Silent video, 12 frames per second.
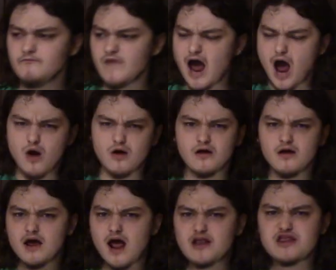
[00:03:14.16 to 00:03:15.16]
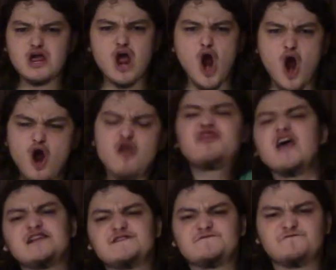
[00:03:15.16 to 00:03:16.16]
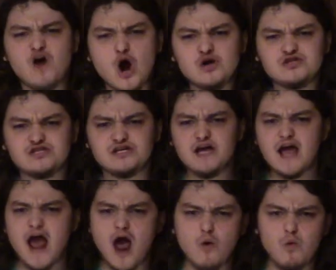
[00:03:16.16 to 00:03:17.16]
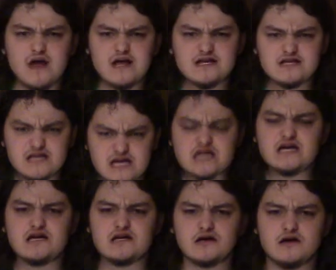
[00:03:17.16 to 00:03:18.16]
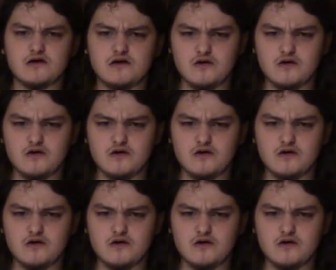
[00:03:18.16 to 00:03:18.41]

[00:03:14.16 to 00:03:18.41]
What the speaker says: The earth is first, and we need.